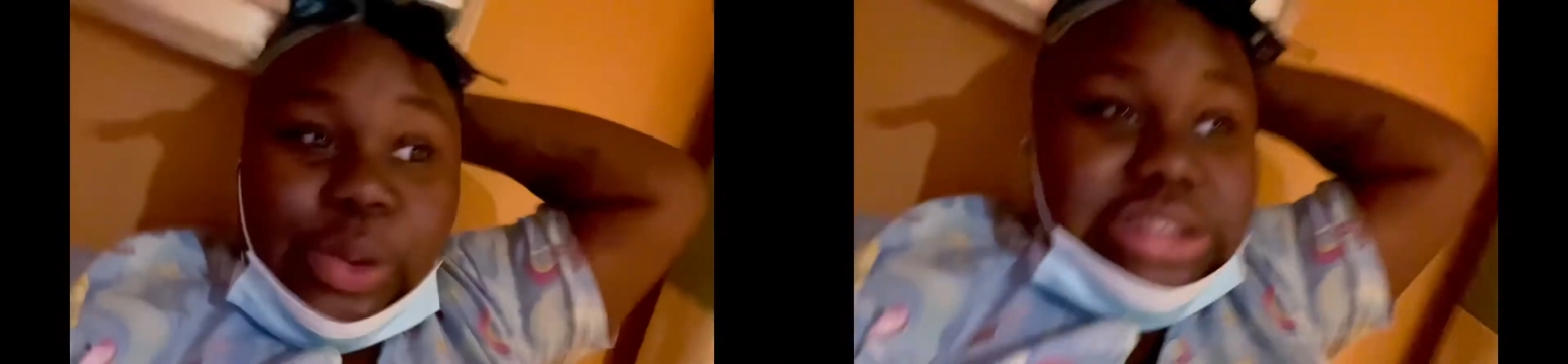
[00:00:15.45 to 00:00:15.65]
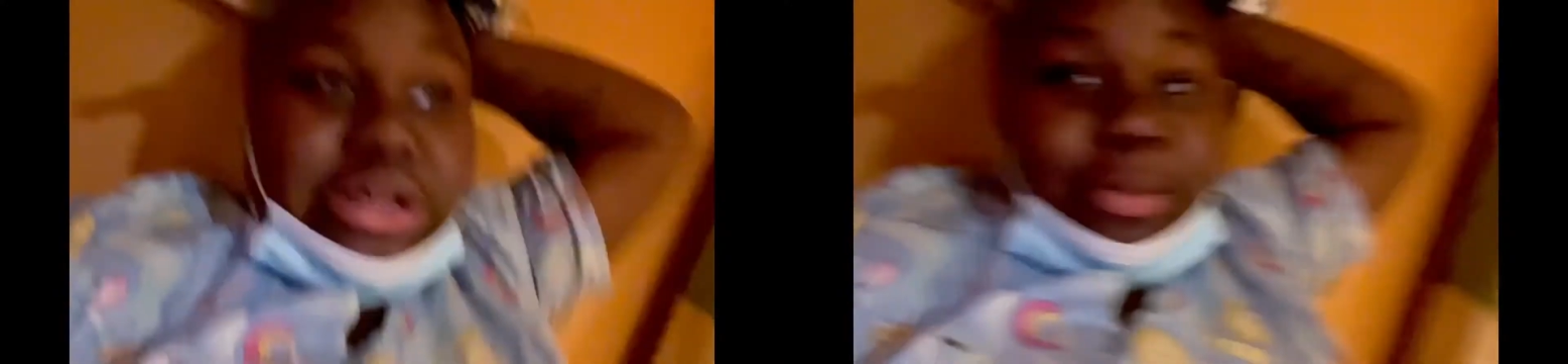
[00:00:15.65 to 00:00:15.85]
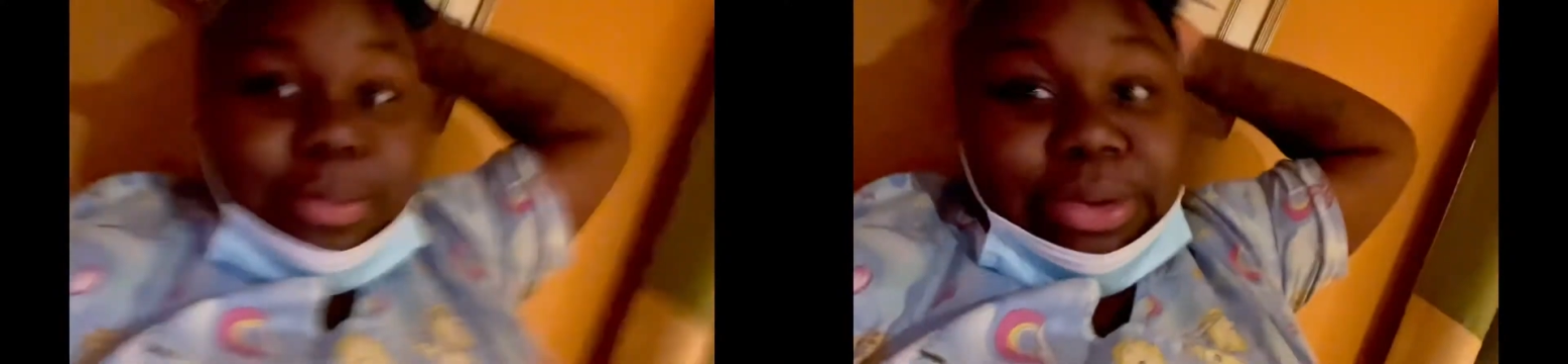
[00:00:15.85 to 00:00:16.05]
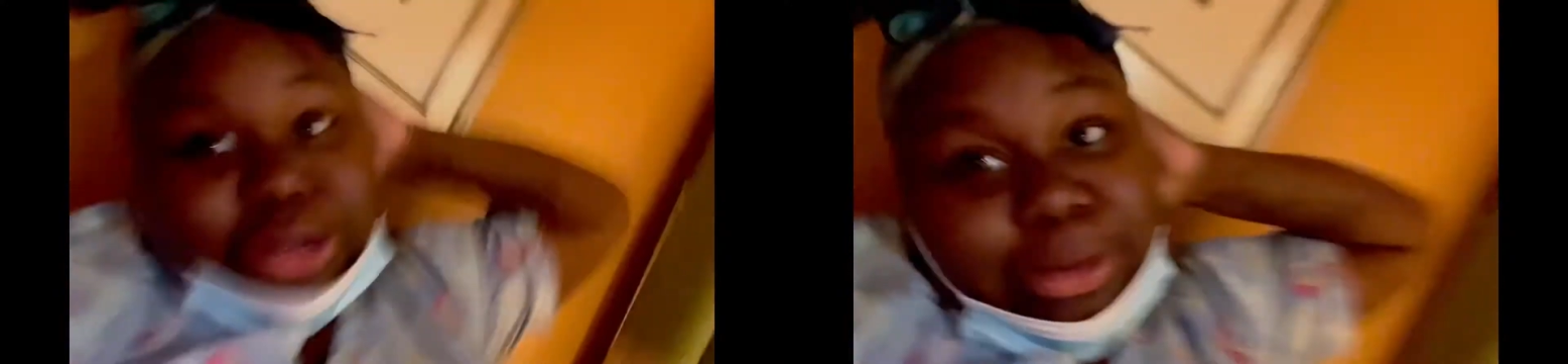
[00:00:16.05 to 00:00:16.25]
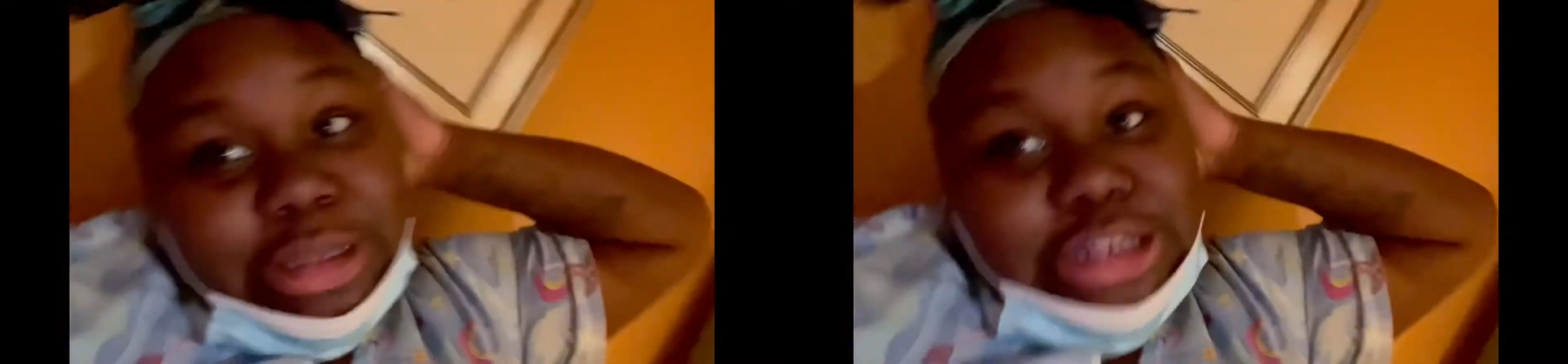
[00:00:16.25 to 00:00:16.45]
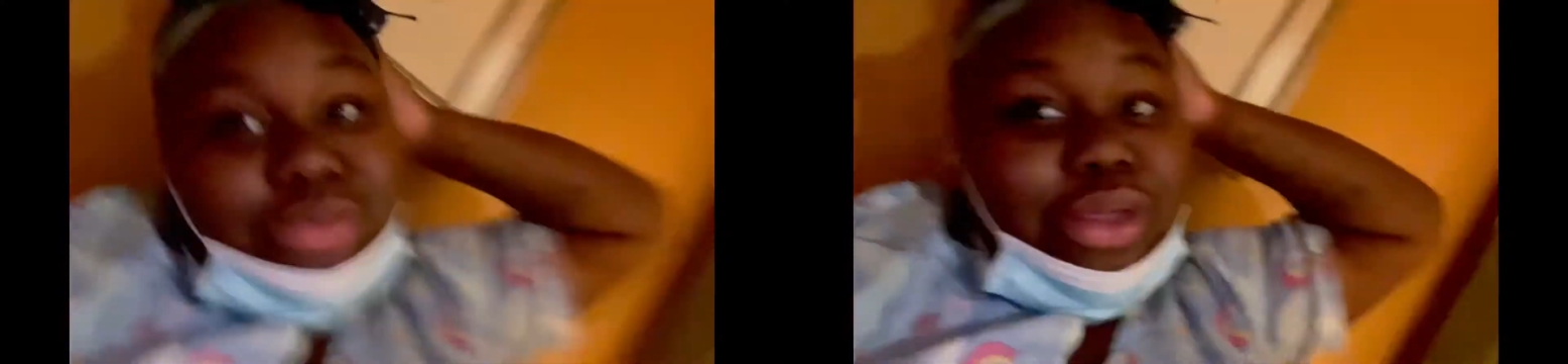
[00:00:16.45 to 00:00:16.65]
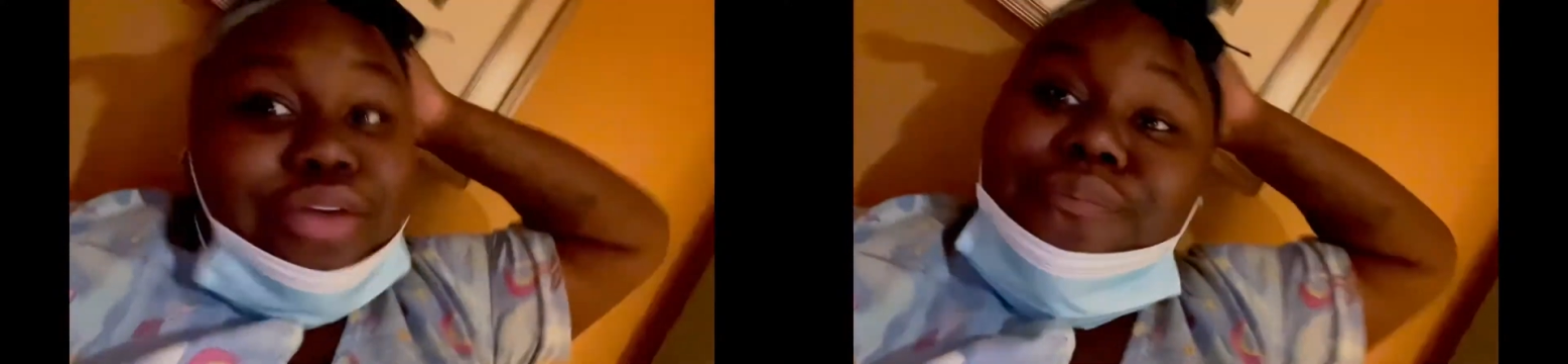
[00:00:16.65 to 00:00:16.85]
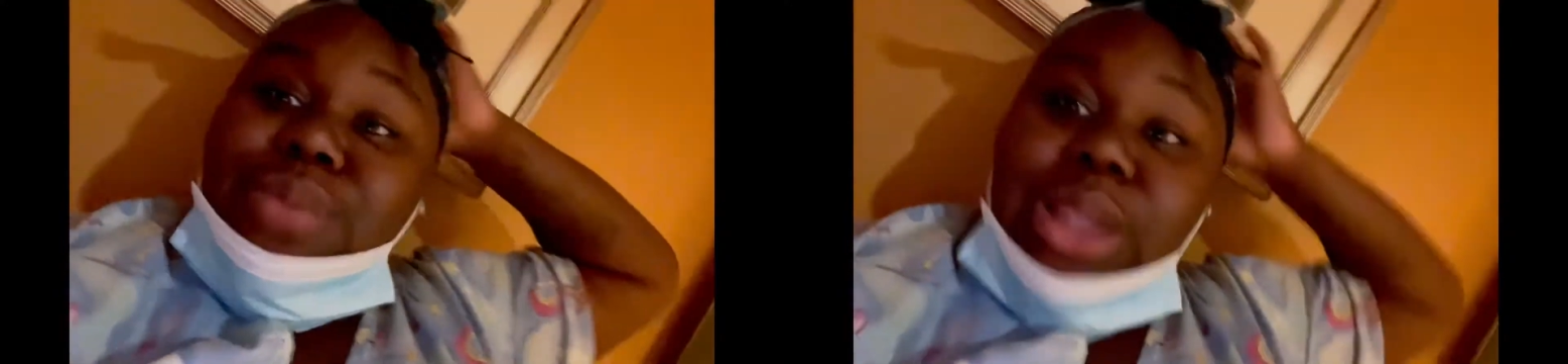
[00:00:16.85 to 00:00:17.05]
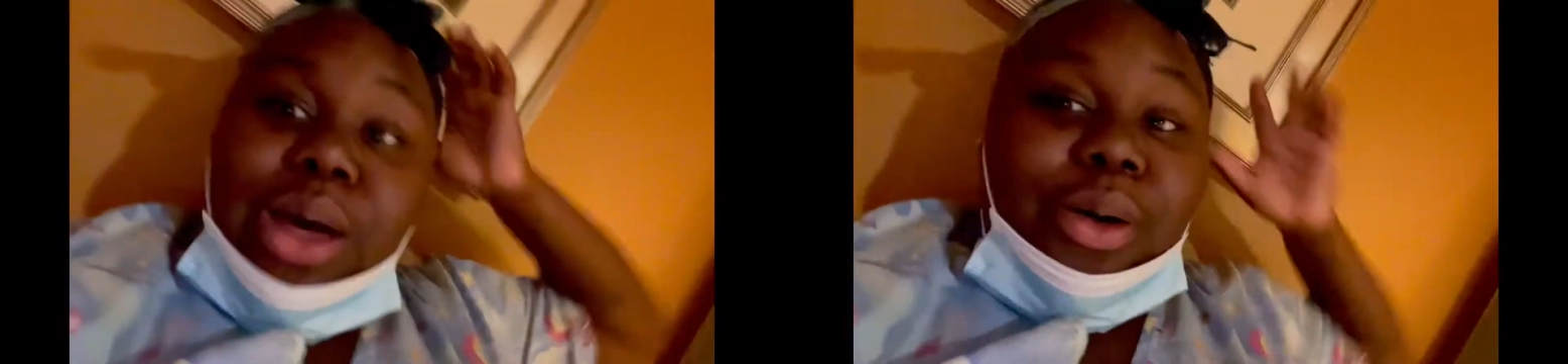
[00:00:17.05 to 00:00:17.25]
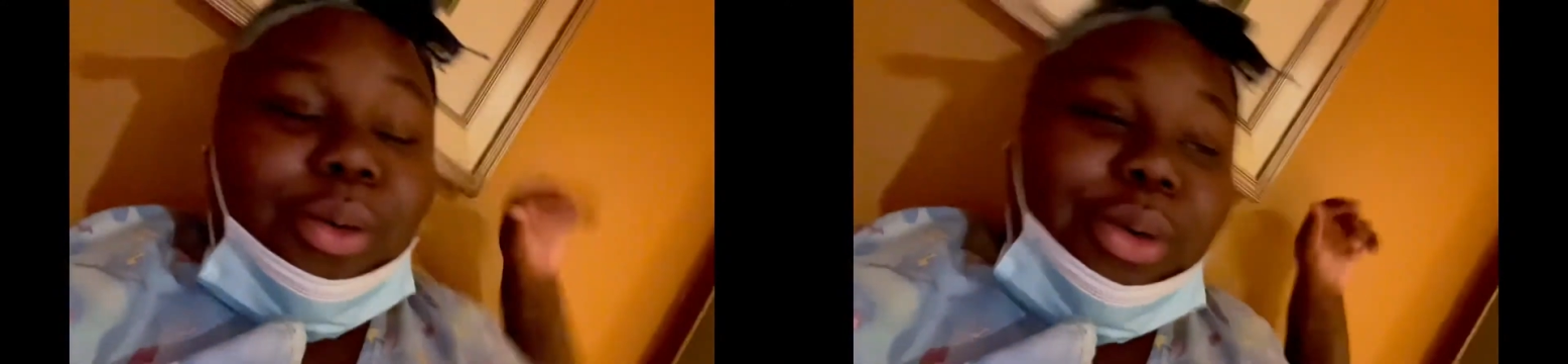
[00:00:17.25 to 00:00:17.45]
is gonna pretty much be a
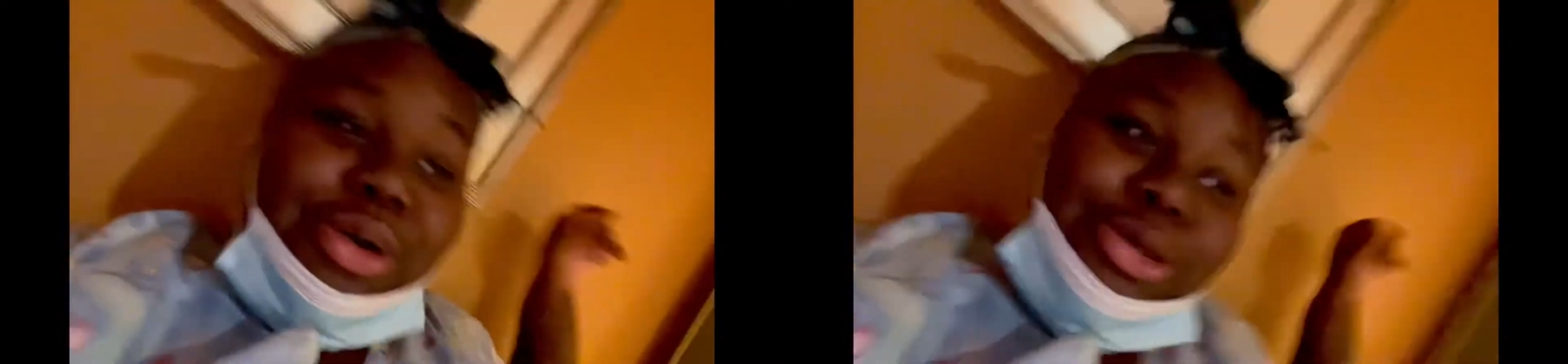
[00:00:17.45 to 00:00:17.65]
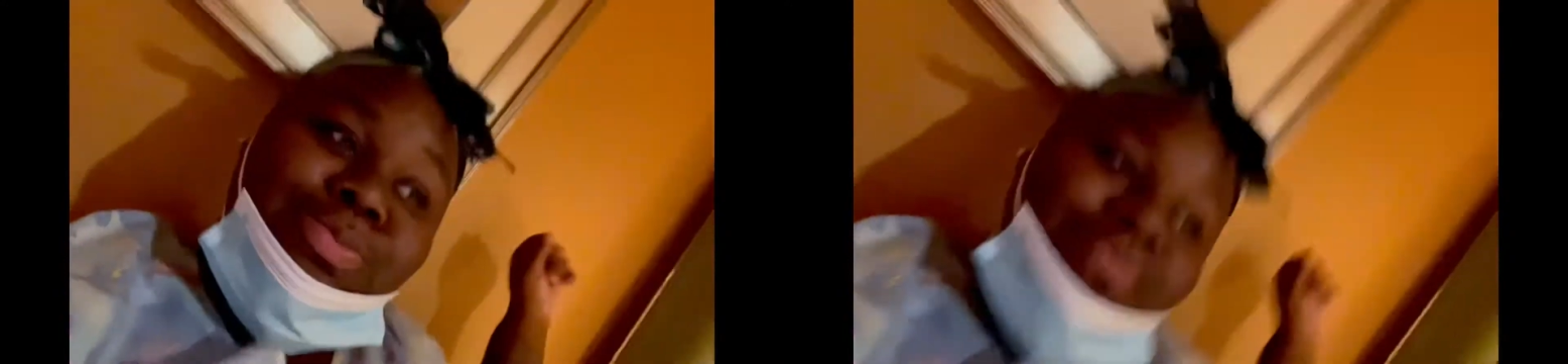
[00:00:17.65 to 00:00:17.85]
vlog.